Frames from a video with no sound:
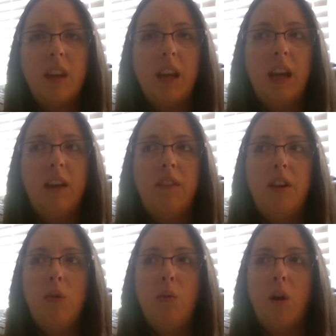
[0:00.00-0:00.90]
if
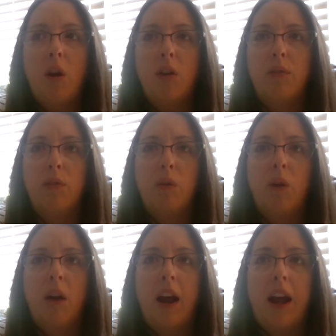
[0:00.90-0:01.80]
you work
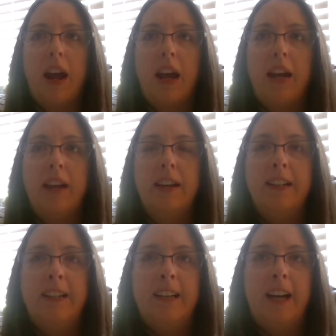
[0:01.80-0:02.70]
for a
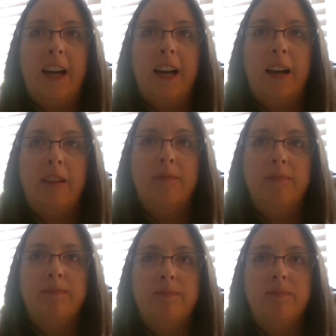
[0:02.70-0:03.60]
um,
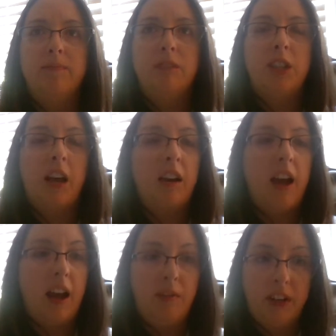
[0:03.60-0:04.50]
child
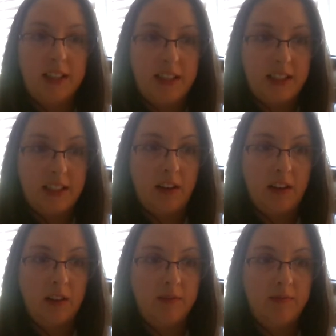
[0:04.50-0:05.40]
advocacy
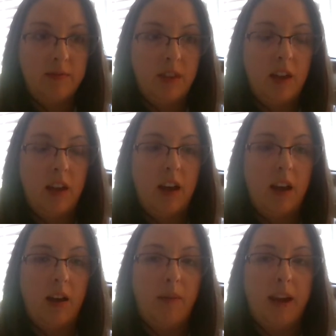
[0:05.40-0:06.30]
center,
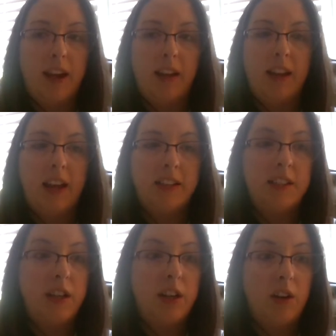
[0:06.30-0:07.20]
and
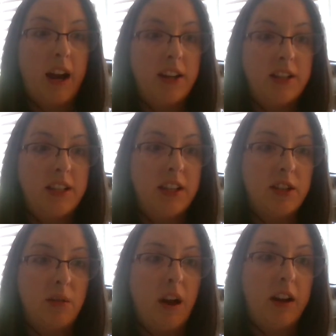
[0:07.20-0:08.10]
that's your agency
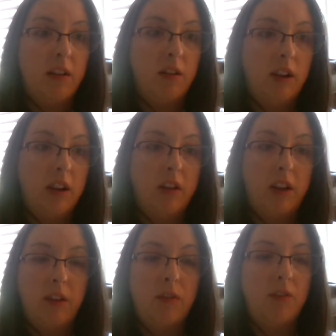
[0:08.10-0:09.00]
that you're
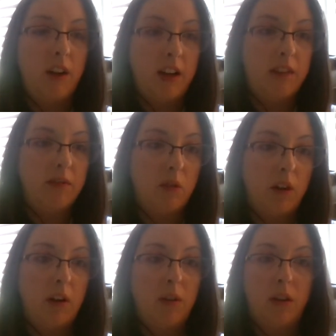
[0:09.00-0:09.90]
looking for funding
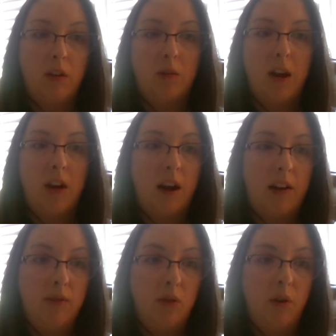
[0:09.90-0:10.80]
for, you're going to write a
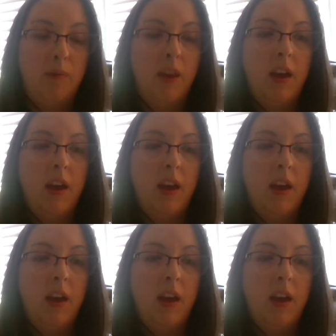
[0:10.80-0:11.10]
grant for them.